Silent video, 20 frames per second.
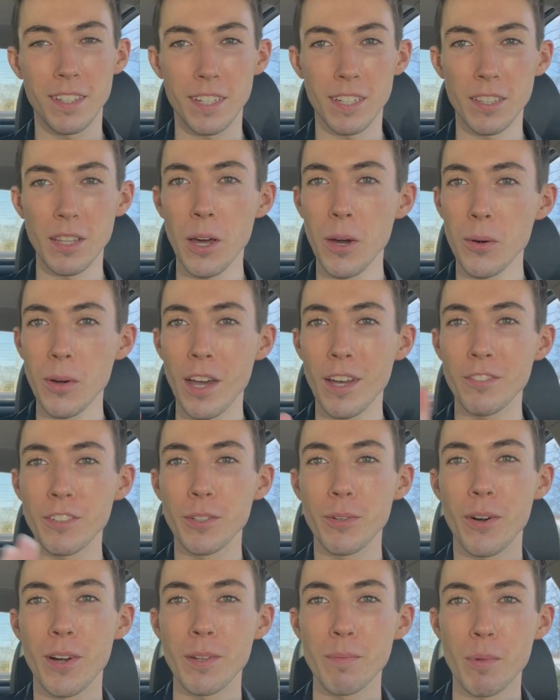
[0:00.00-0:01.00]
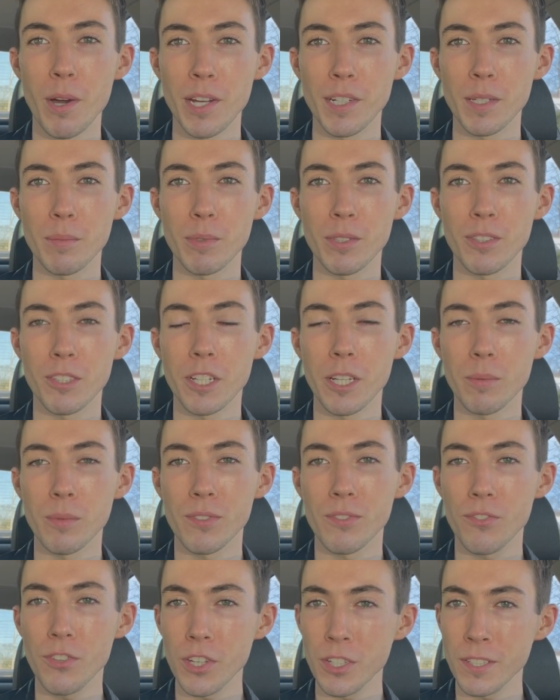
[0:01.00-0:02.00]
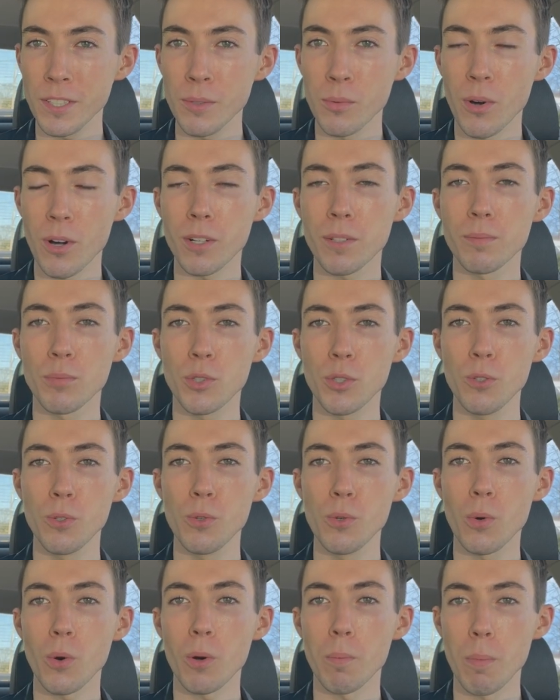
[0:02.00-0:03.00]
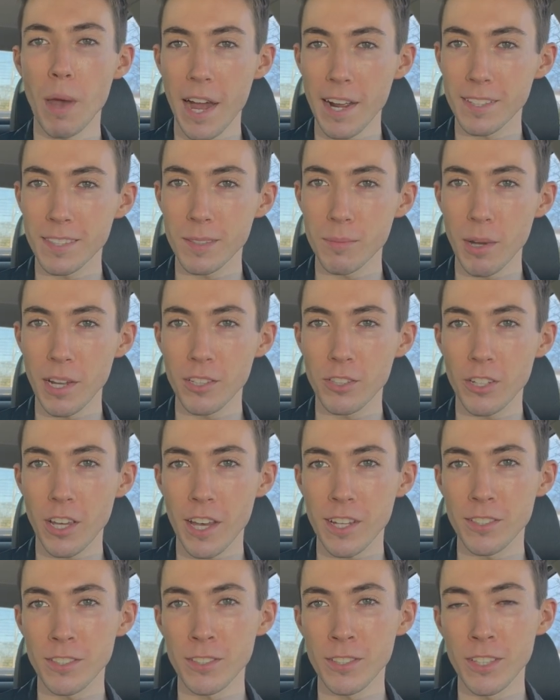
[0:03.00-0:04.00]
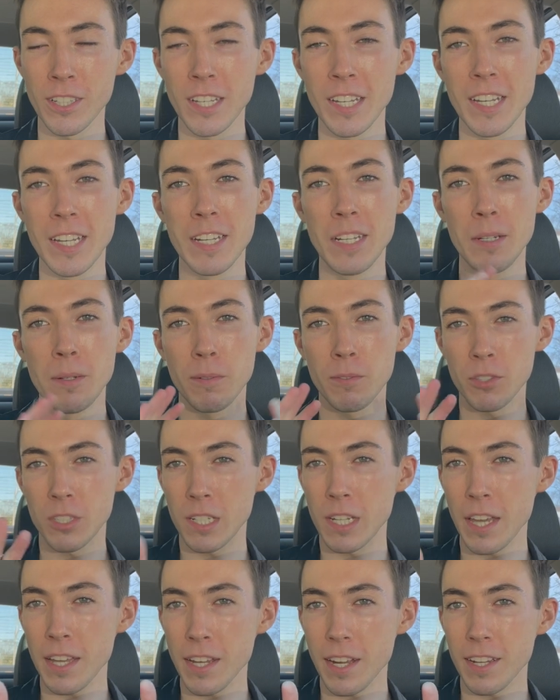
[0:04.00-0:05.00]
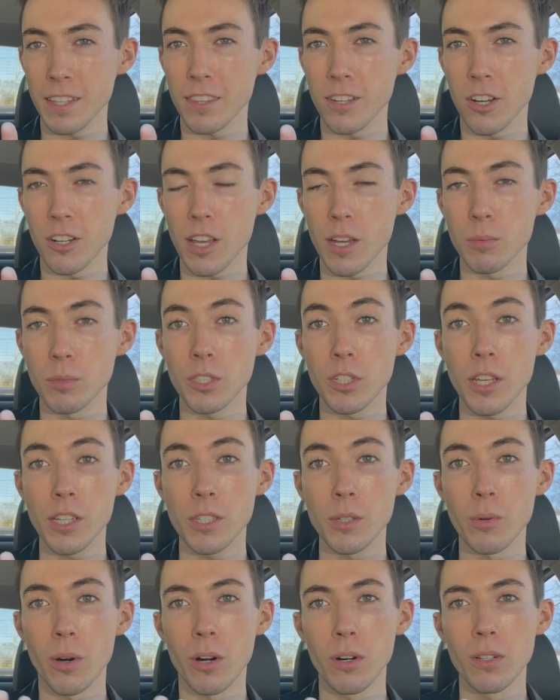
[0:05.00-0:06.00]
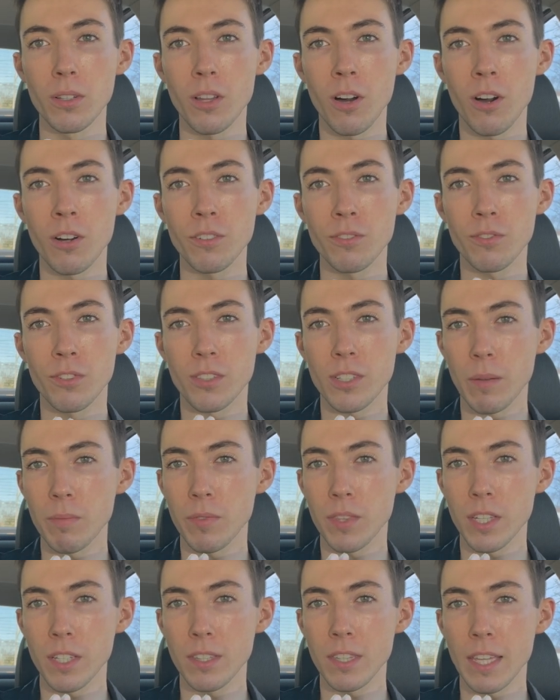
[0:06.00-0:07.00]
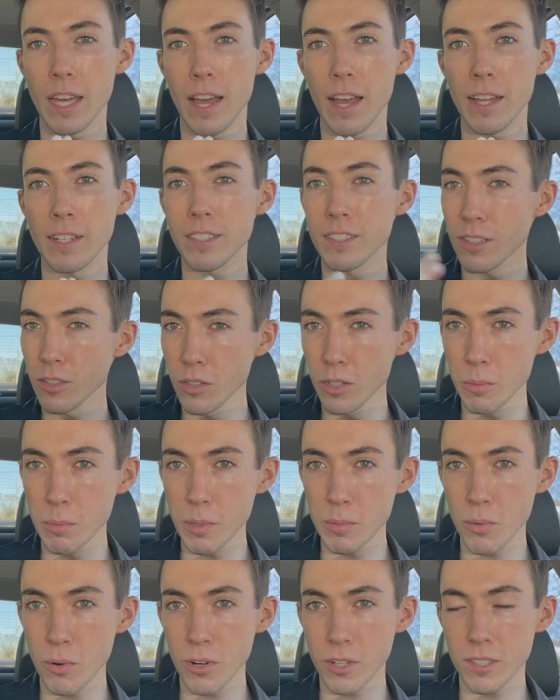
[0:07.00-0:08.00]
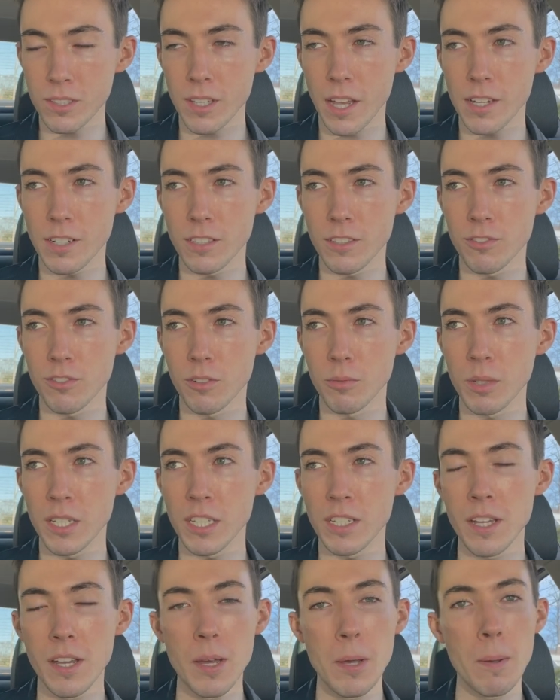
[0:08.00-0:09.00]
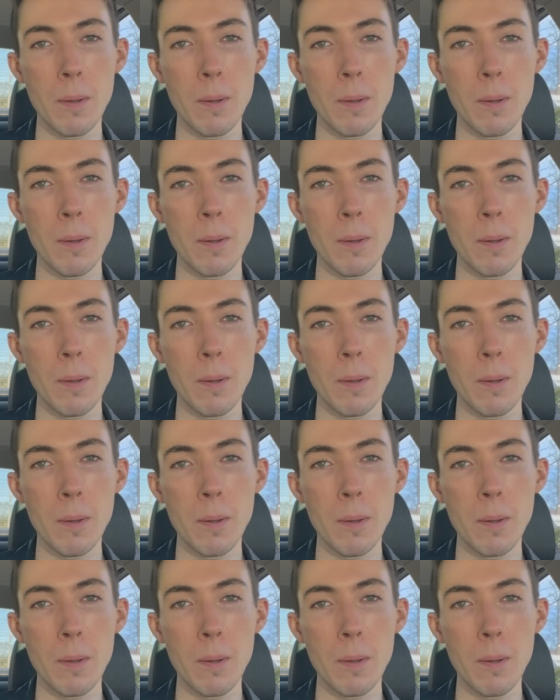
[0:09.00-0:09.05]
Hello everyone, my name is James Feeney. Welcome to or back to my channel. Today I thought I would take you all along for something that is a little bit more exciting for me.